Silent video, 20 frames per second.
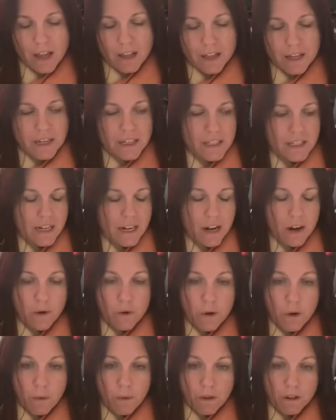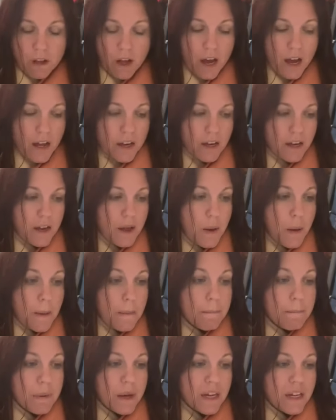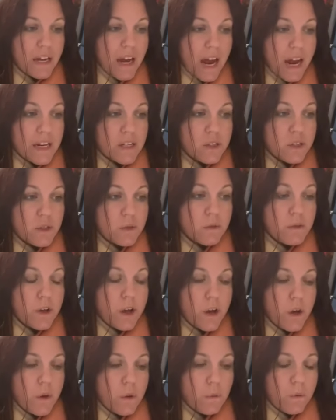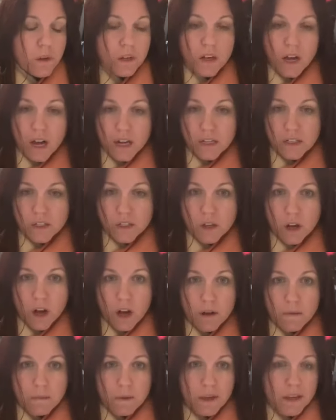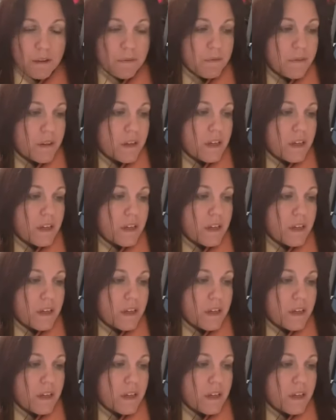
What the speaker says: Like I said, I don't know a lot, but I do know what God has taught me.